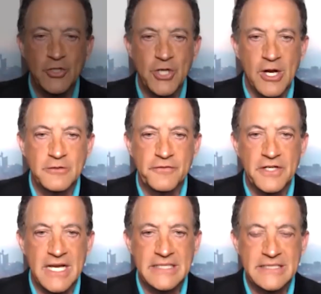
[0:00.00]
charge for
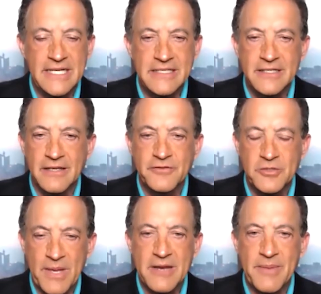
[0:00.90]
content. You'll have
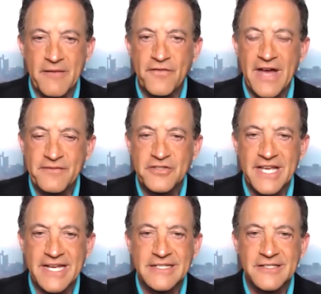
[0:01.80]
spent about 5
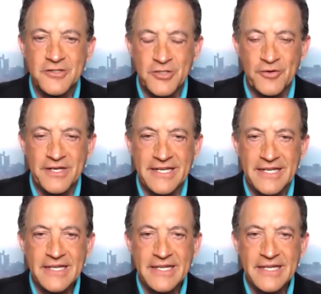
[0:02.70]
seconds doing it.